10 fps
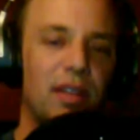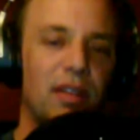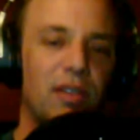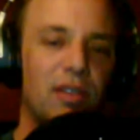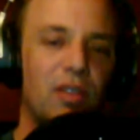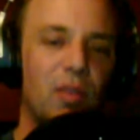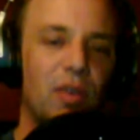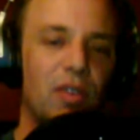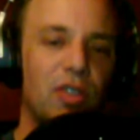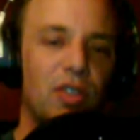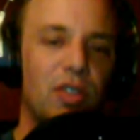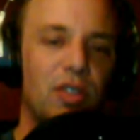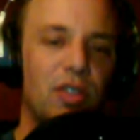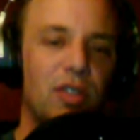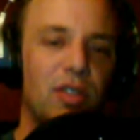there's so much
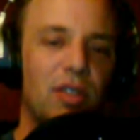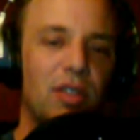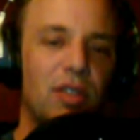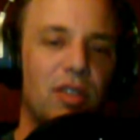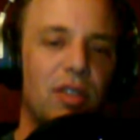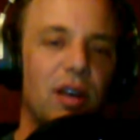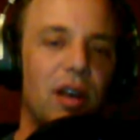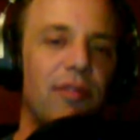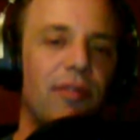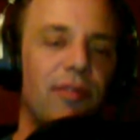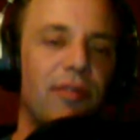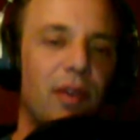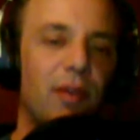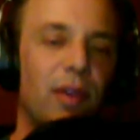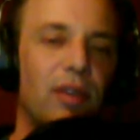stuff
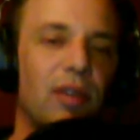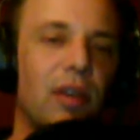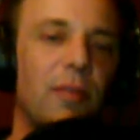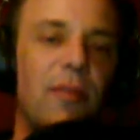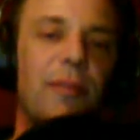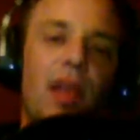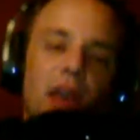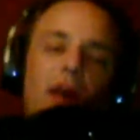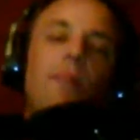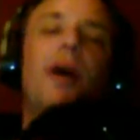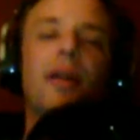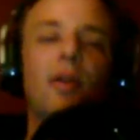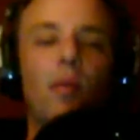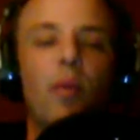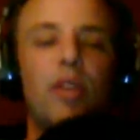that we could talk about.
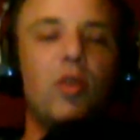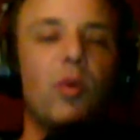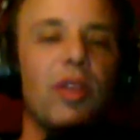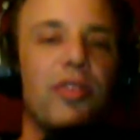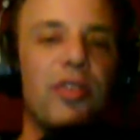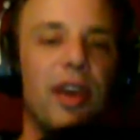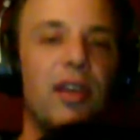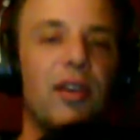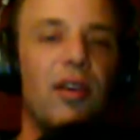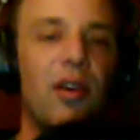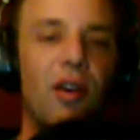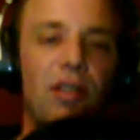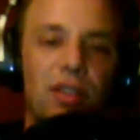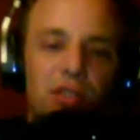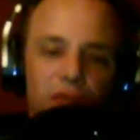But we do want to thank
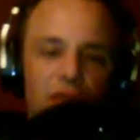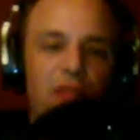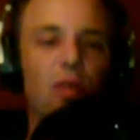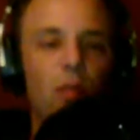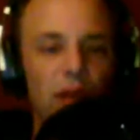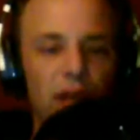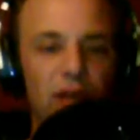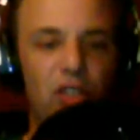our listeners of the week,